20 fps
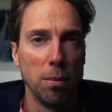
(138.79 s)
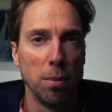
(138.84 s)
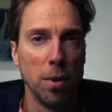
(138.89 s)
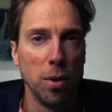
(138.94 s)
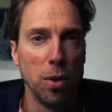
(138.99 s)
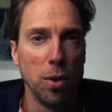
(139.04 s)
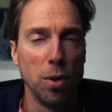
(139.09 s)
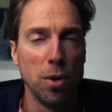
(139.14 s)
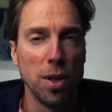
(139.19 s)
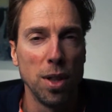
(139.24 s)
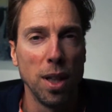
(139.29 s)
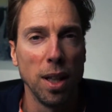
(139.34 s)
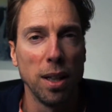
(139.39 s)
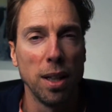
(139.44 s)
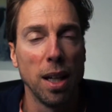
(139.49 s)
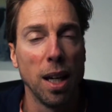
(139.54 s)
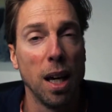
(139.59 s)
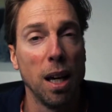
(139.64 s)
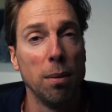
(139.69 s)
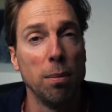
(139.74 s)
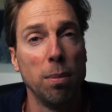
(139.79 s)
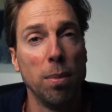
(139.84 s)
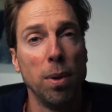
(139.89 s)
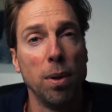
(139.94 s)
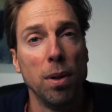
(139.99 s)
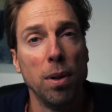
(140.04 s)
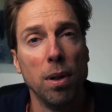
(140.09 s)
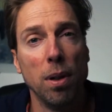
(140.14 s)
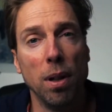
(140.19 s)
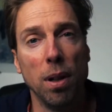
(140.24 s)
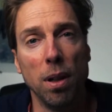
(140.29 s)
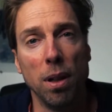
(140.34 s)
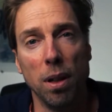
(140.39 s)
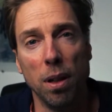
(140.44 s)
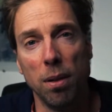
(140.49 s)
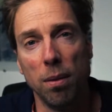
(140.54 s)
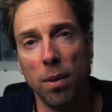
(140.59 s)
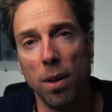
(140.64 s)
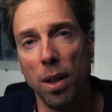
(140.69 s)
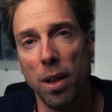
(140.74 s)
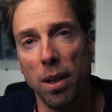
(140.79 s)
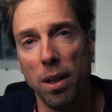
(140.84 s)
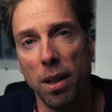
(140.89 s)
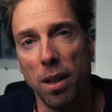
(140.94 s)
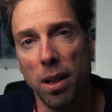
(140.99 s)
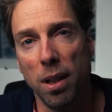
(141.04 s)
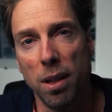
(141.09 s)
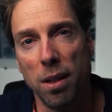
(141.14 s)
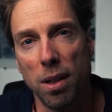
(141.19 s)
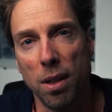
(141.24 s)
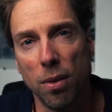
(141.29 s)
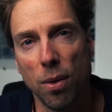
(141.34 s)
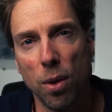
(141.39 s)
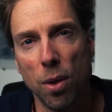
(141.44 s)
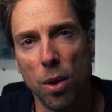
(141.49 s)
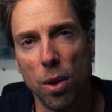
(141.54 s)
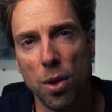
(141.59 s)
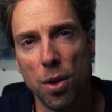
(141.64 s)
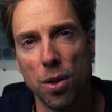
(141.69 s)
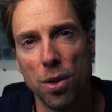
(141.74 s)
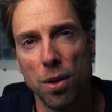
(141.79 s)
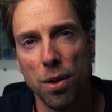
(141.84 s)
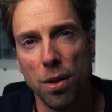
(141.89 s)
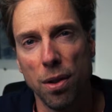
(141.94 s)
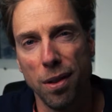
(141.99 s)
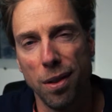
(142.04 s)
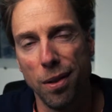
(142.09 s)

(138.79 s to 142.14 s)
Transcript: using a cap is of course